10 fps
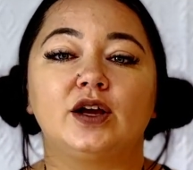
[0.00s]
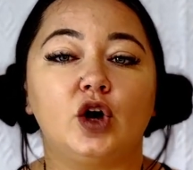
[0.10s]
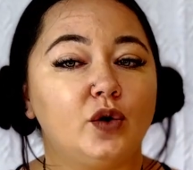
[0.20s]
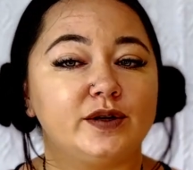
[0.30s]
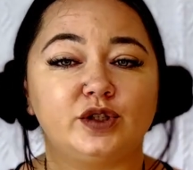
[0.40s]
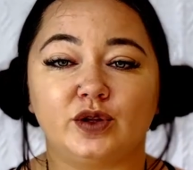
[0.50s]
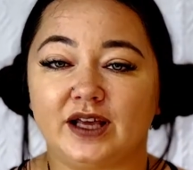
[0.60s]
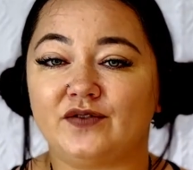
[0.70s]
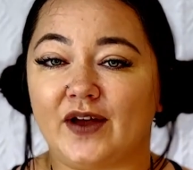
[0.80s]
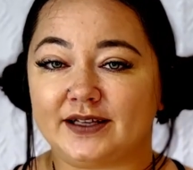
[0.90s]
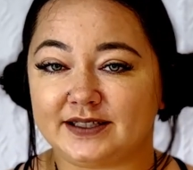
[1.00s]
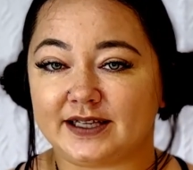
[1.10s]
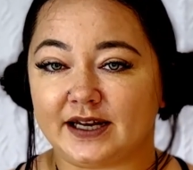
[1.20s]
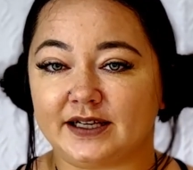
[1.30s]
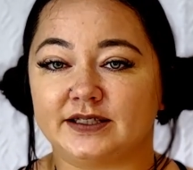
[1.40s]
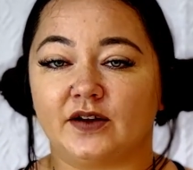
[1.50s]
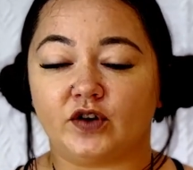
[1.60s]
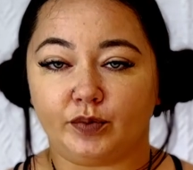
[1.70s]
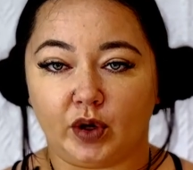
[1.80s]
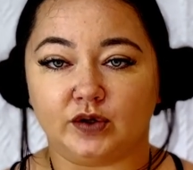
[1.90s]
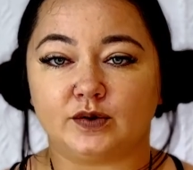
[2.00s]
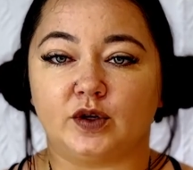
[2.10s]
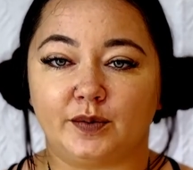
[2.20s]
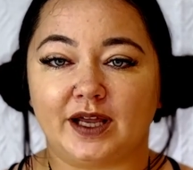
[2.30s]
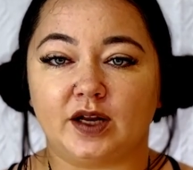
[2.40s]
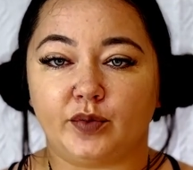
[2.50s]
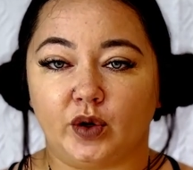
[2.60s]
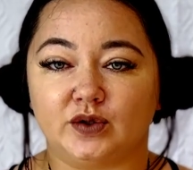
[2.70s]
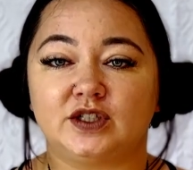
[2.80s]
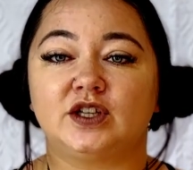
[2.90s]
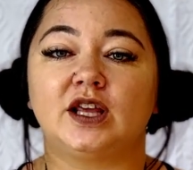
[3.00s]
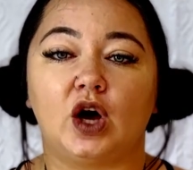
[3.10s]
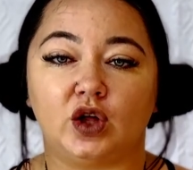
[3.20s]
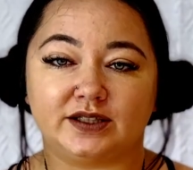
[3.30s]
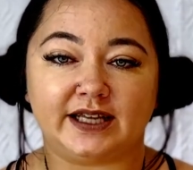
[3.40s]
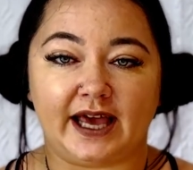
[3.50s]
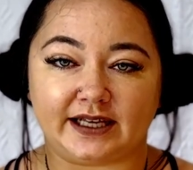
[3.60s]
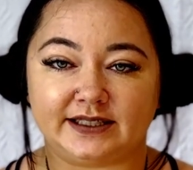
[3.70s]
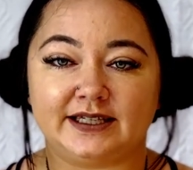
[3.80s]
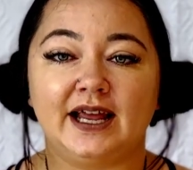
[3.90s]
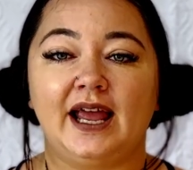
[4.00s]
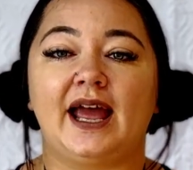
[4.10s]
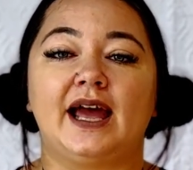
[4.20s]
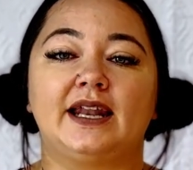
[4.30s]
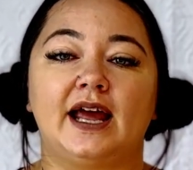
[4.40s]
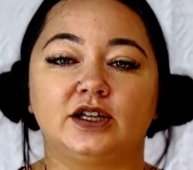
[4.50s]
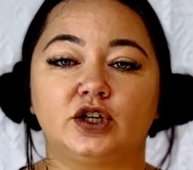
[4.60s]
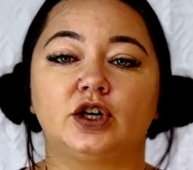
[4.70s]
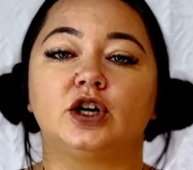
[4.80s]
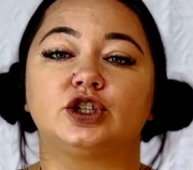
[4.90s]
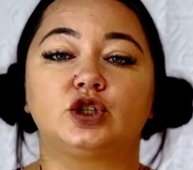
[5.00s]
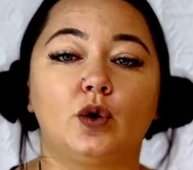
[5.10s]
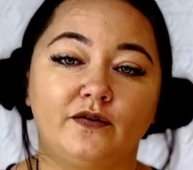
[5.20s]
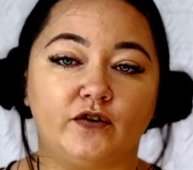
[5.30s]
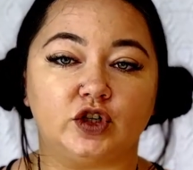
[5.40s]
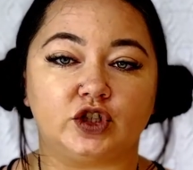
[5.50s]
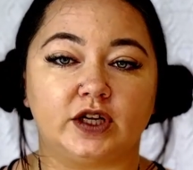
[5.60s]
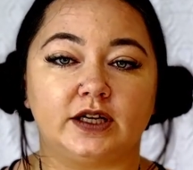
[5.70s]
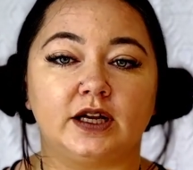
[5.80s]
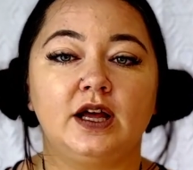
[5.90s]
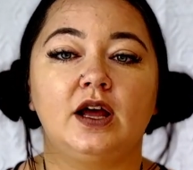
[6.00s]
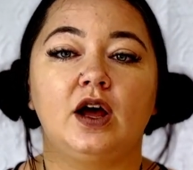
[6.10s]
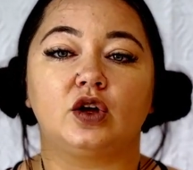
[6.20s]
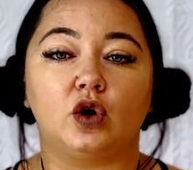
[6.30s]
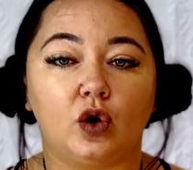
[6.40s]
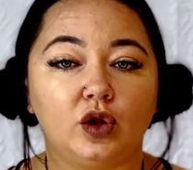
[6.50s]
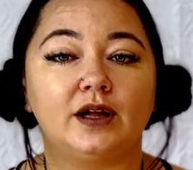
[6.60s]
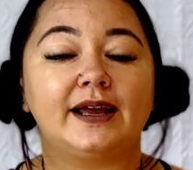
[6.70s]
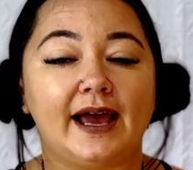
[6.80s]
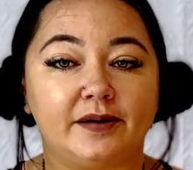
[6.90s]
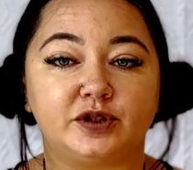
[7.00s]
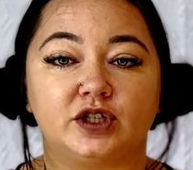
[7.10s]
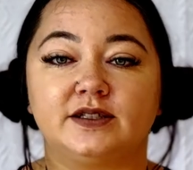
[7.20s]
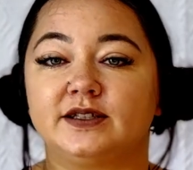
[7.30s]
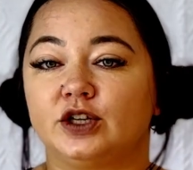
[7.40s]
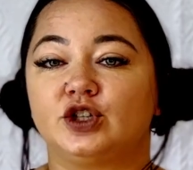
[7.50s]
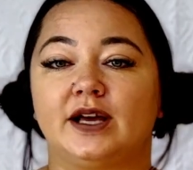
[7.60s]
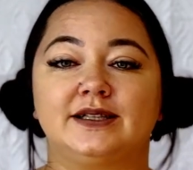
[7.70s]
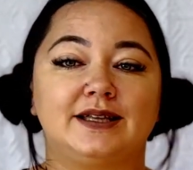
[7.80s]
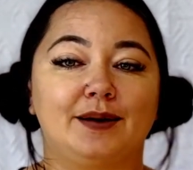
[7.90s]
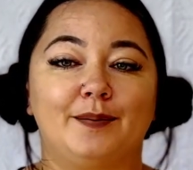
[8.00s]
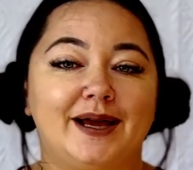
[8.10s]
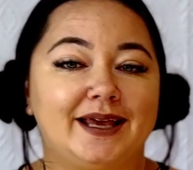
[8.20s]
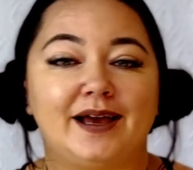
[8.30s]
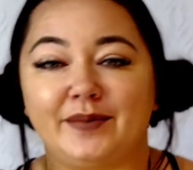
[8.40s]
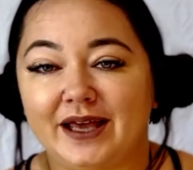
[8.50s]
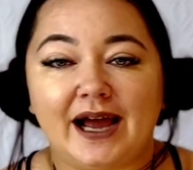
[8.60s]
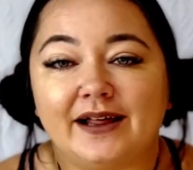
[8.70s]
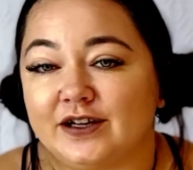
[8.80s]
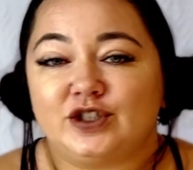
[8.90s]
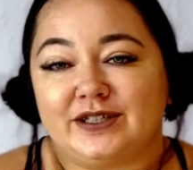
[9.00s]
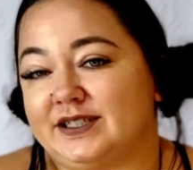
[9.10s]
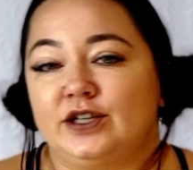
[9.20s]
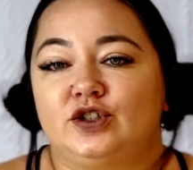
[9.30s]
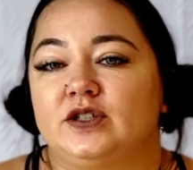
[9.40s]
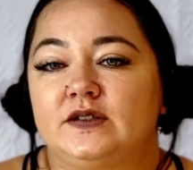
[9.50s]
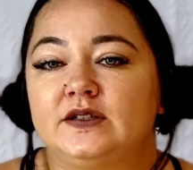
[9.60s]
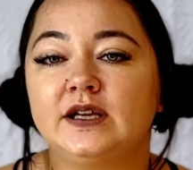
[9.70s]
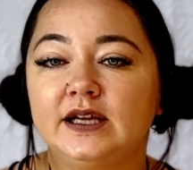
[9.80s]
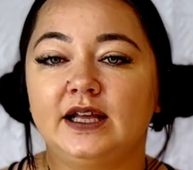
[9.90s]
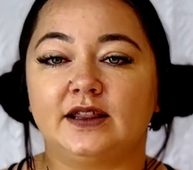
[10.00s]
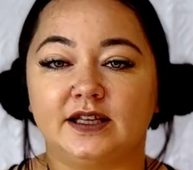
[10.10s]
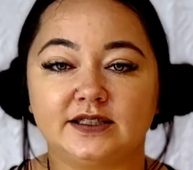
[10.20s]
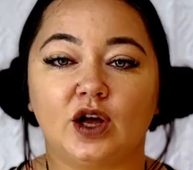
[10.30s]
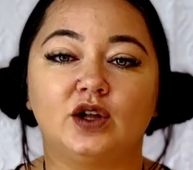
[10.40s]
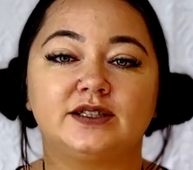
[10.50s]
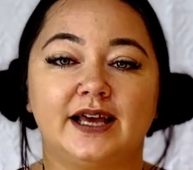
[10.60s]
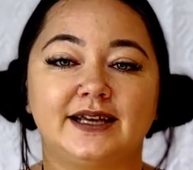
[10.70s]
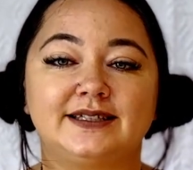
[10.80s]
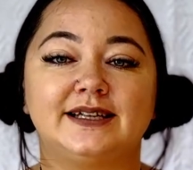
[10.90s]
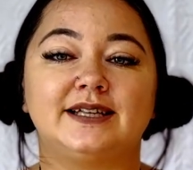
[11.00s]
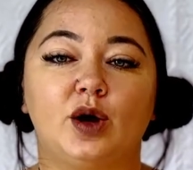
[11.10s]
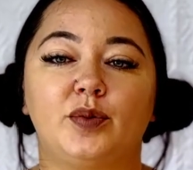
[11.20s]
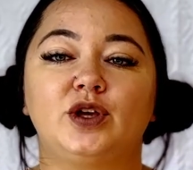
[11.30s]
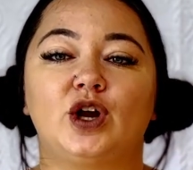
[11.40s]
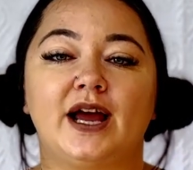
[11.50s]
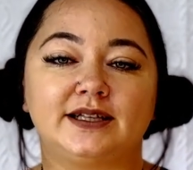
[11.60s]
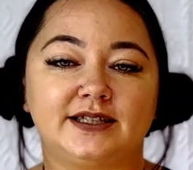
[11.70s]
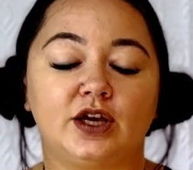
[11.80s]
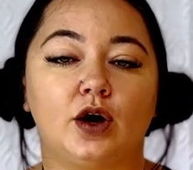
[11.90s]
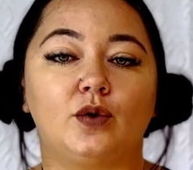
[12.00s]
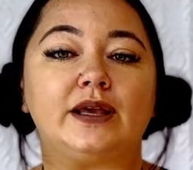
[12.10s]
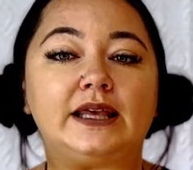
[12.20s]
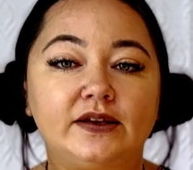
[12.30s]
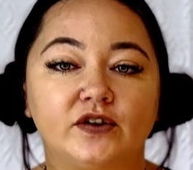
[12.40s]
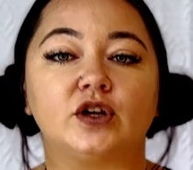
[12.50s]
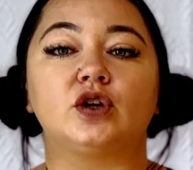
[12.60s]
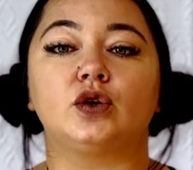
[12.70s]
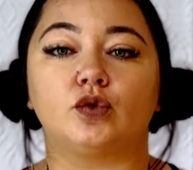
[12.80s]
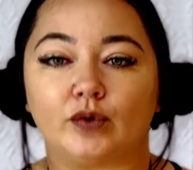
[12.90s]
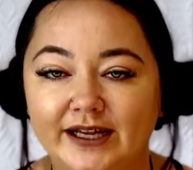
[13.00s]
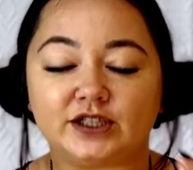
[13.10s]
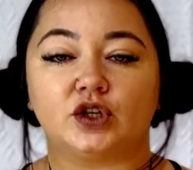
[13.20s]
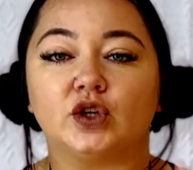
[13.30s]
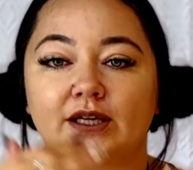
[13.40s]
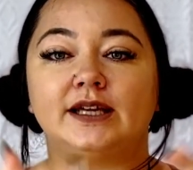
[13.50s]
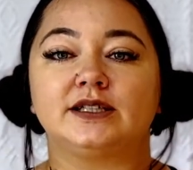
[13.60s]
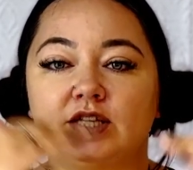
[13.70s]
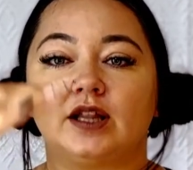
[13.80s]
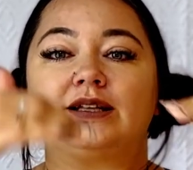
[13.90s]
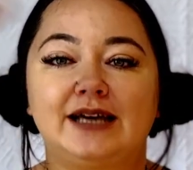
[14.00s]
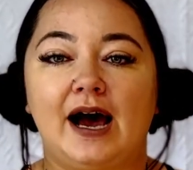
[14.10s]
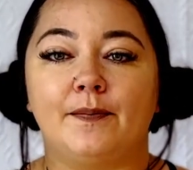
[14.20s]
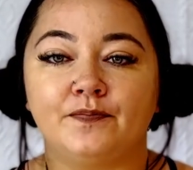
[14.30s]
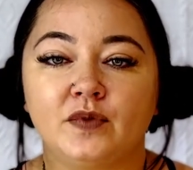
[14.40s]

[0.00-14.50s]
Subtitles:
Go into the advanced settings of your post when you're making a post to the alt text and enter a short version goal caption such as Miami eyelash extensions. This alt text is helping your SEO even greater get to the top.